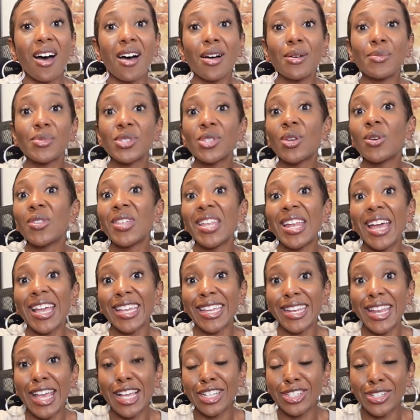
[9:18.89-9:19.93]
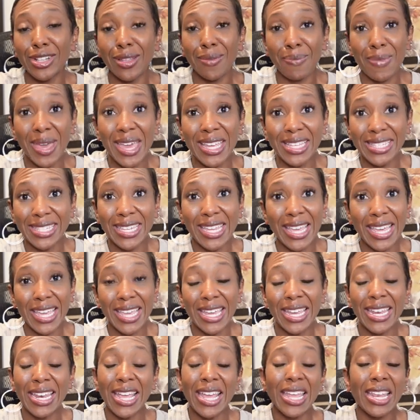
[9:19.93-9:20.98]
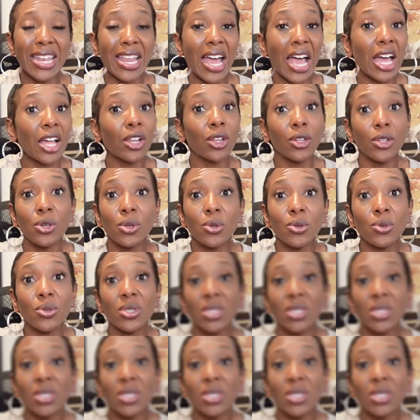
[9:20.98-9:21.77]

so that I can actually maintain and not lose